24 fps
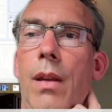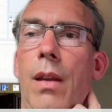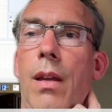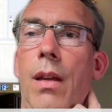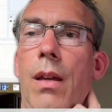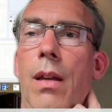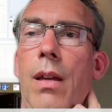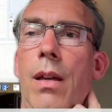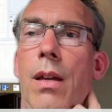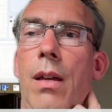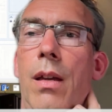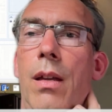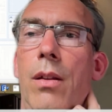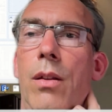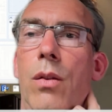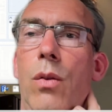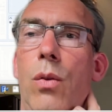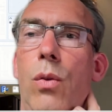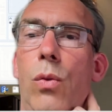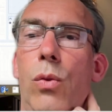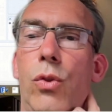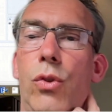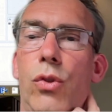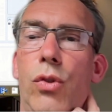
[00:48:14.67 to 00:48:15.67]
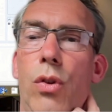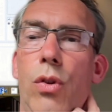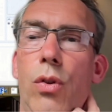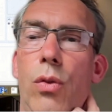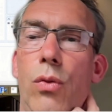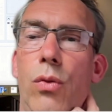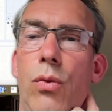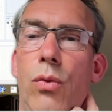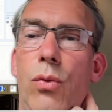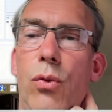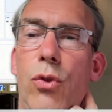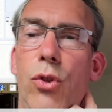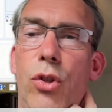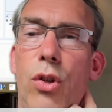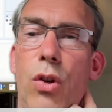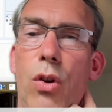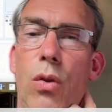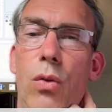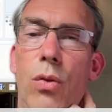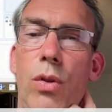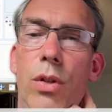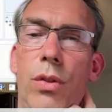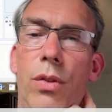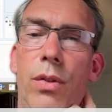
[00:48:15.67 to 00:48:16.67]
and also to
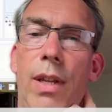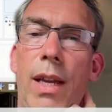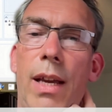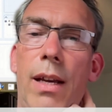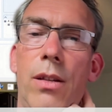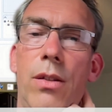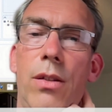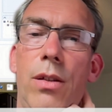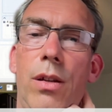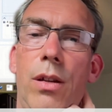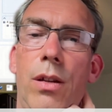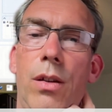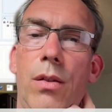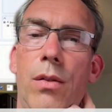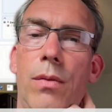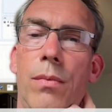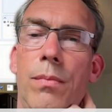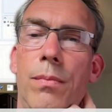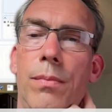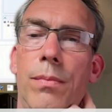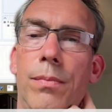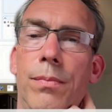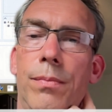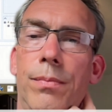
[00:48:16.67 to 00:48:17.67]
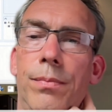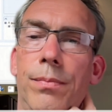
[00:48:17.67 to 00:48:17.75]
show the text here.